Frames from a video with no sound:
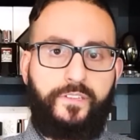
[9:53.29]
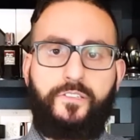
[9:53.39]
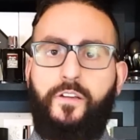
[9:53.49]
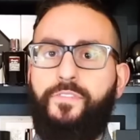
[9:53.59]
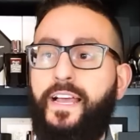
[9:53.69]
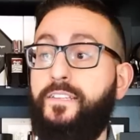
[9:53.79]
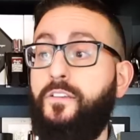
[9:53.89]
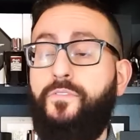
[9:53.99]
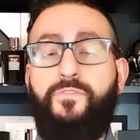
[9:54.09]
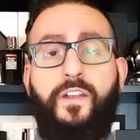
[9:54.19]
This stuff
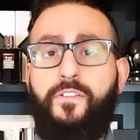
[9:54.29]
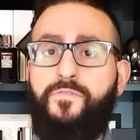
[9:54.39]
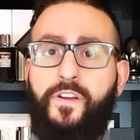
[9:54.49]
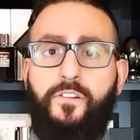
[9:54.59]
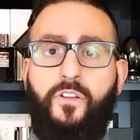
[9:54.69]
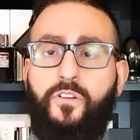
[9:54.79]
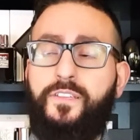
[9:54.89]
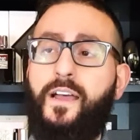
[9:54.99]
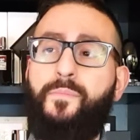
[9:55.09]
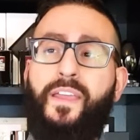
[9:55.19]
lasts a very, very long
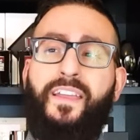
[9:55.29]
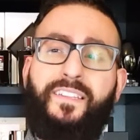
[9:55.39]
time.